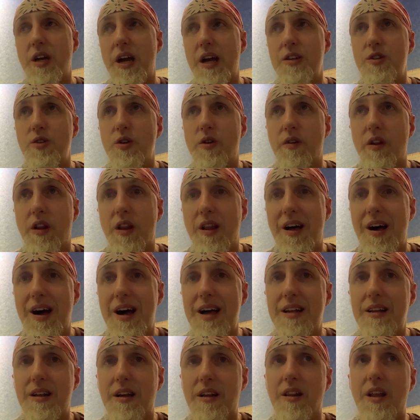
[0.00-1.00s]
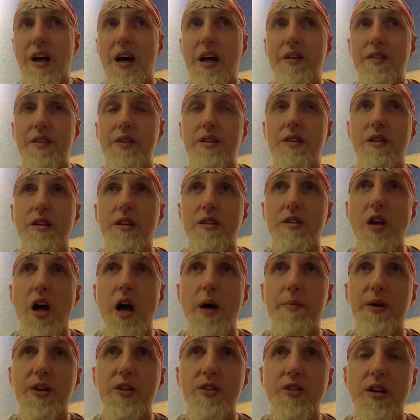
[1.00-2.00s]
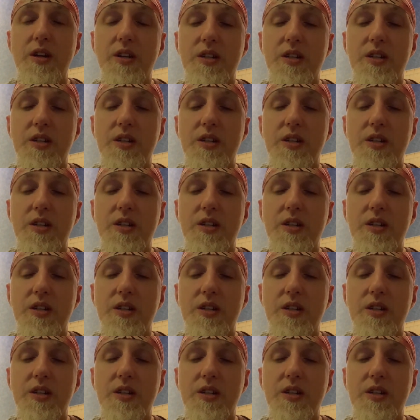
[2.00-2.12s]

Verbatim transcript: I do have a lot, a lot of topics to